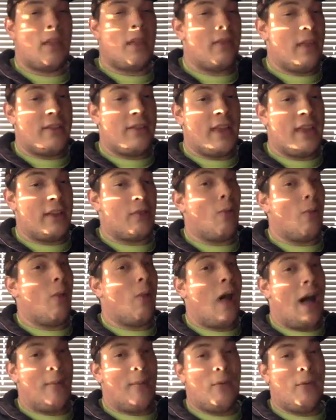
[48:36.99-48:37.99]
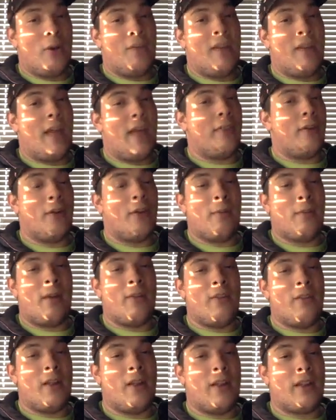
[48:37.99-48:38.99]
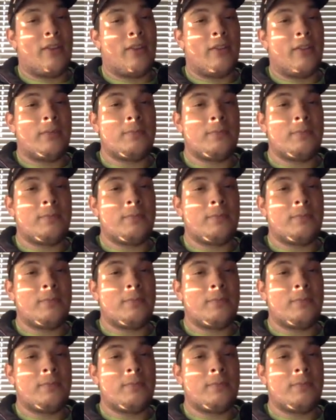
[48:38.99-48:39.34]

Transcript: It takes a lot more than that to hurt my feelings.